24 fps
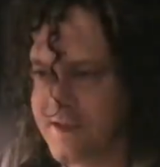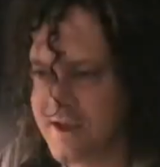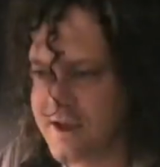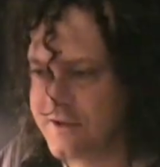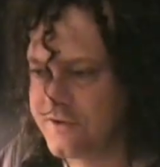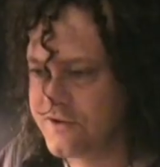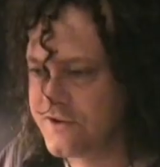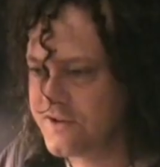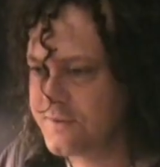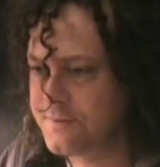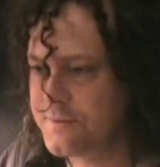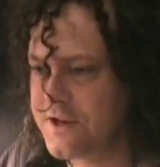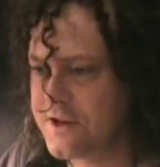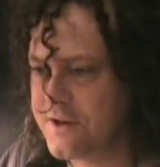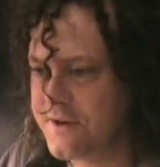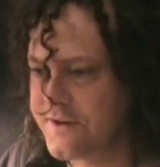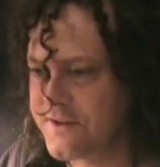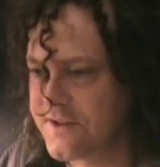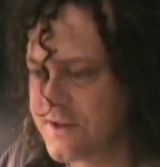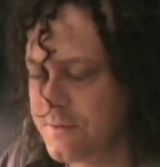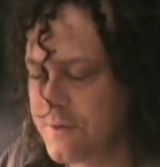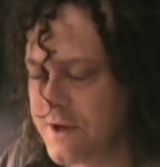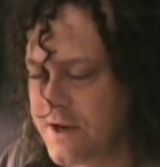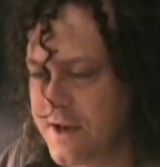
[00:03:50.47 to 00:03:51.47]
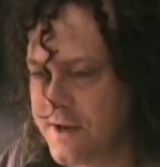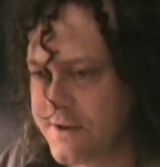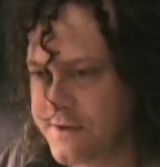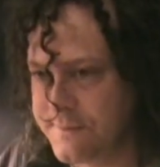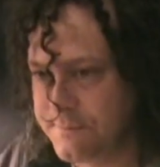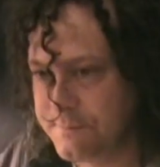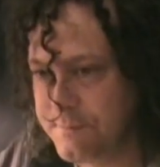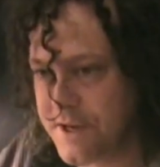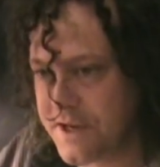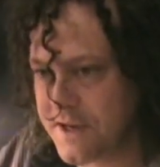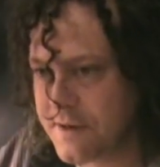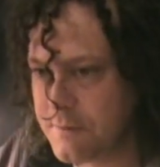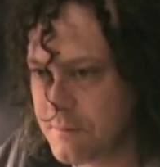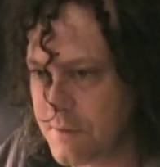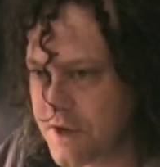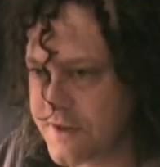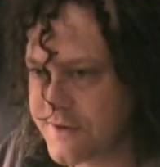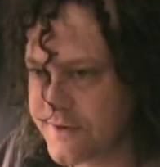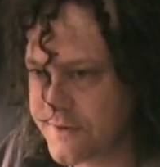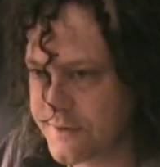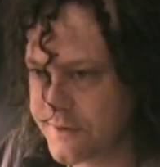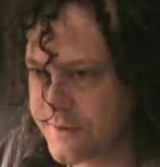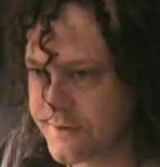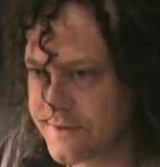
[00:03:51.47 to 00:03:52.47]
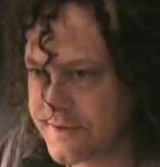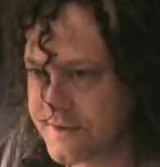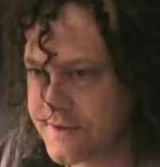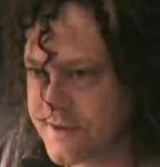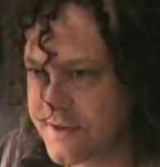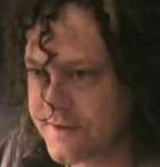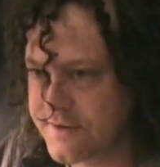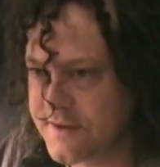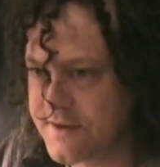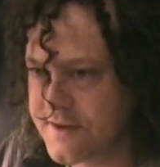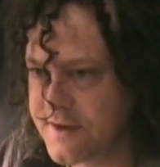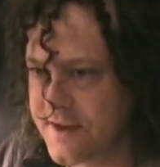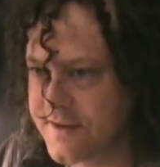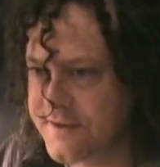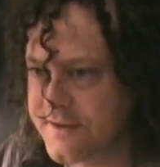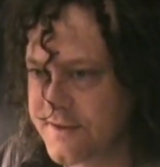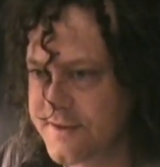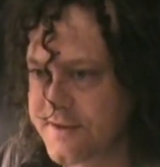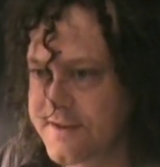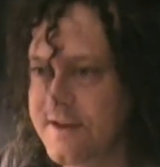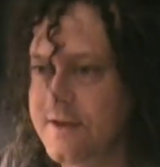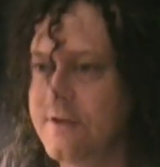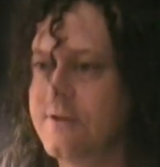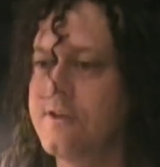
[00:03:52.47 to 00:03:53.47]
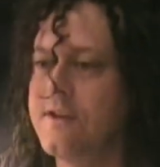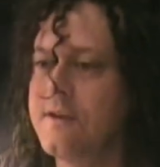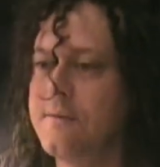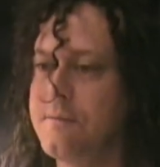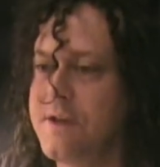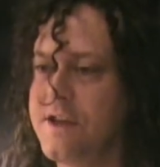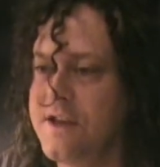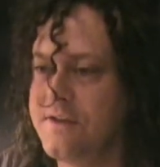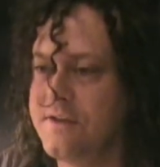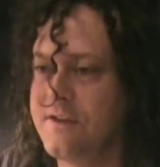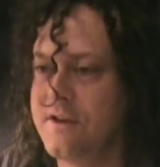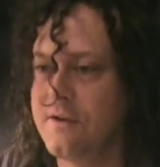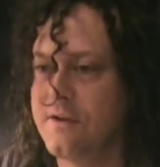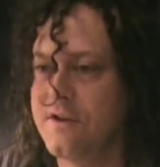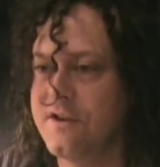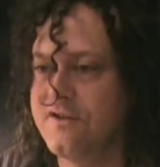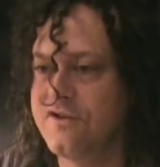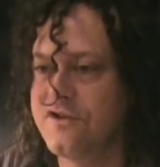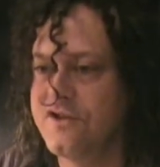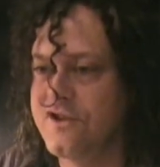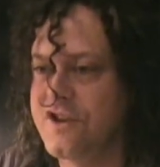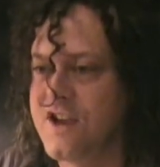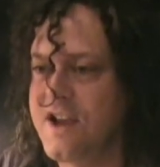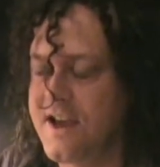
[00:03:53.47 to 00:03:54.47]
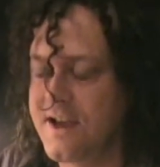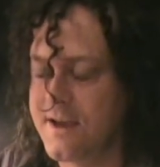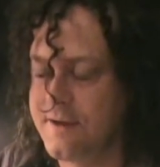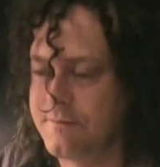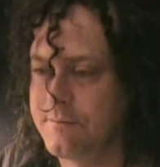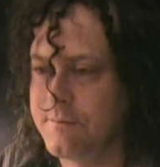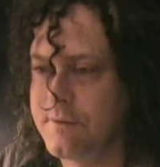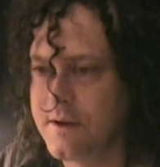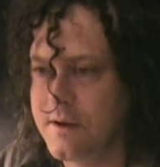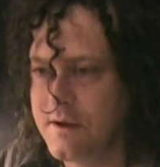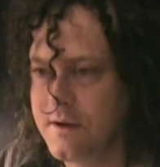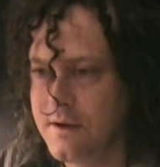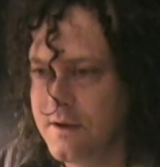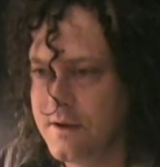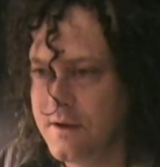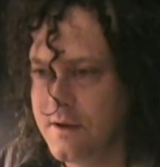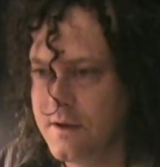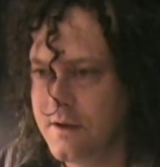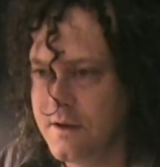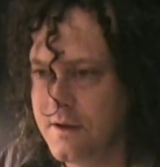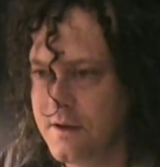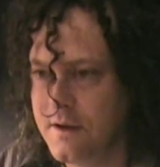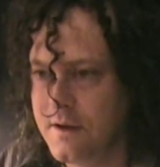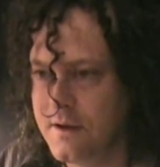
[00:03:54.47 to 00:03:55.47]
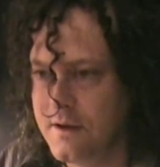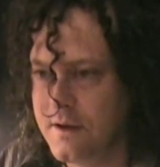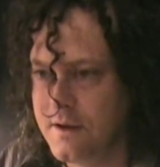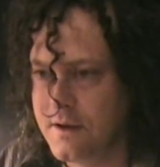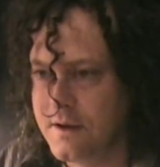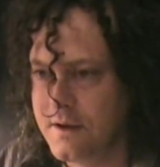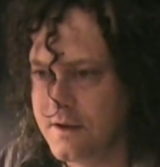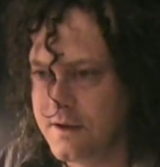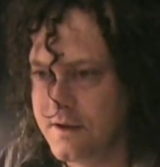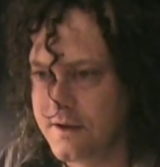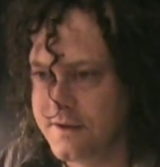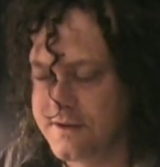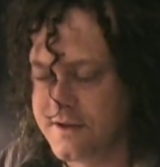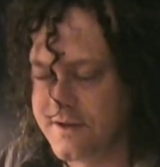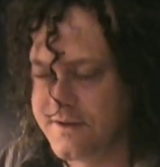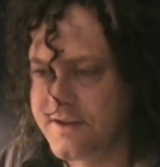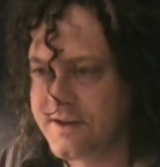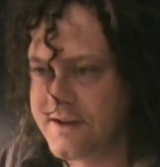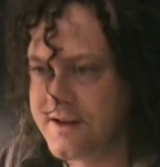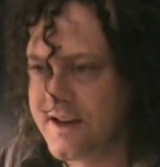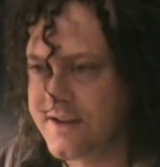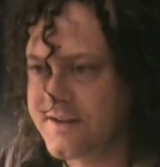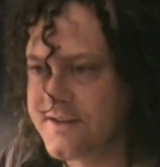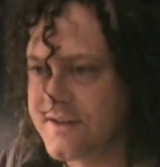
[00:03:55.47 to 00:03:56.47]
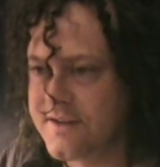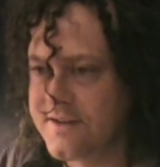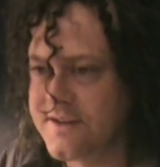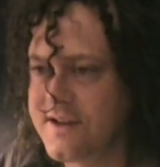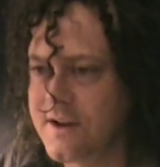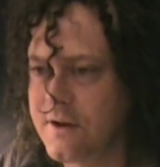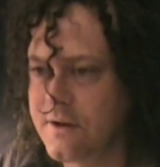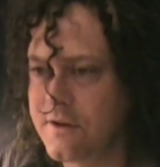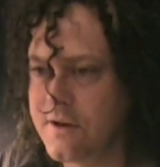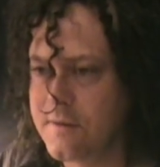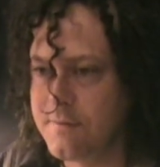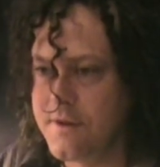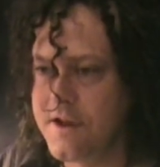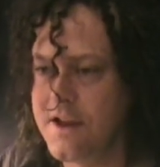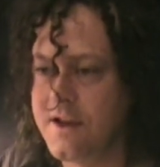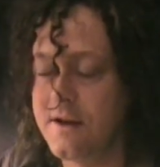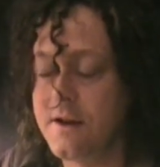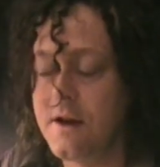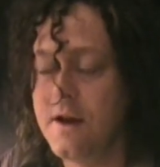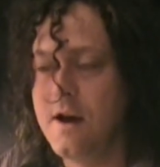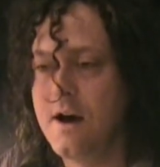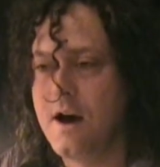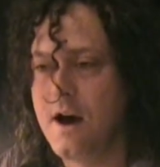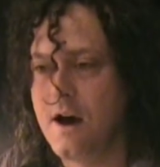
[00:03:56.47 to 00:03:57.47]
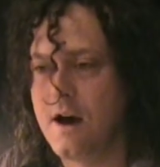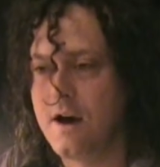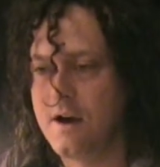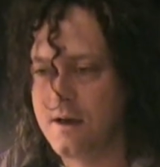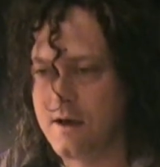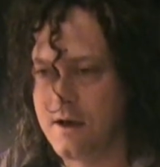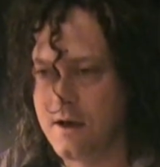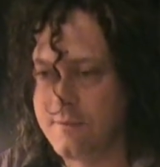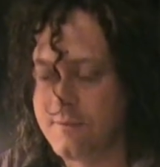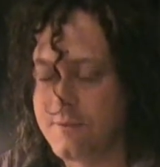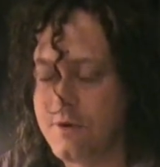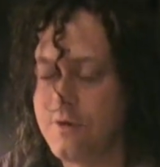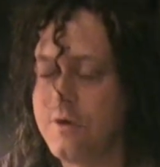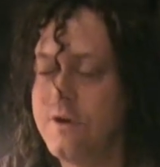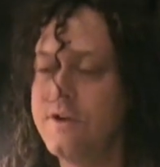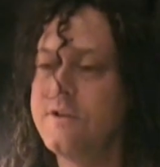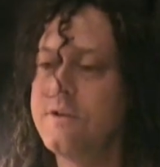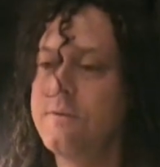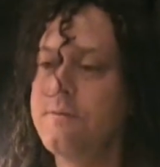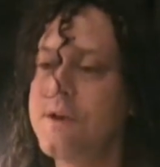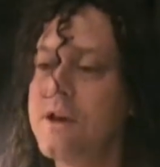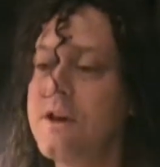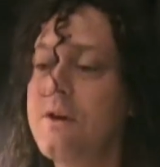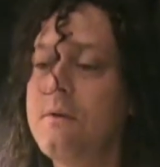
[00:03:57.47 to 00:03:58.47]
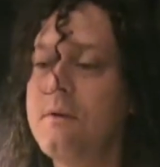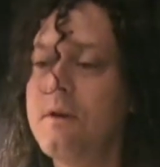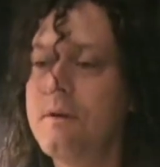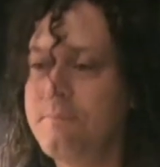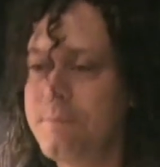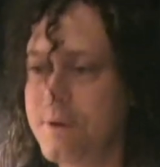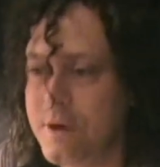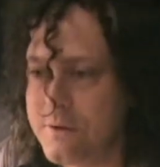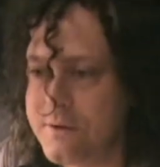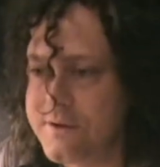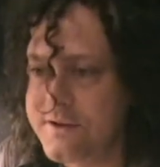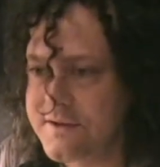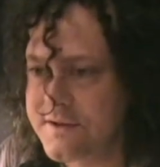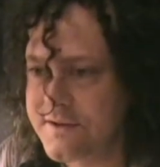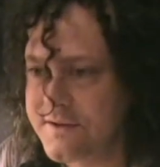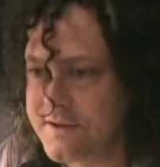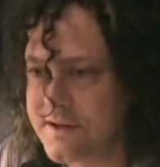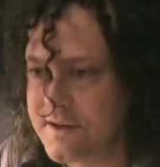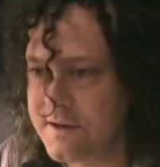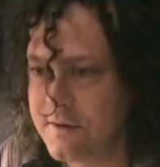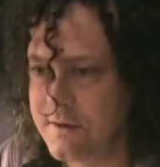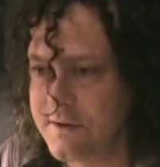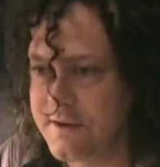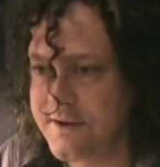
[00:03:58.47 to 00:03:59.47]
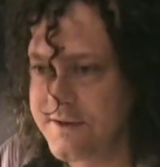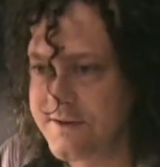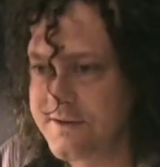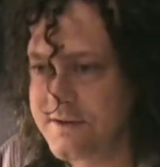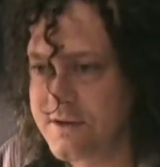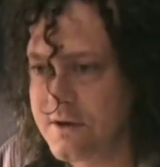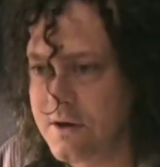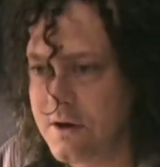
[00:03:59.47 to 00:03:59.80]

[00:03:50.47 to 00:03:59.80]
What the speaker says: And just because someone has big muscles, it doesn't necessarily mean they're in shape. It doesn't necessarily mean... I'm going to post the series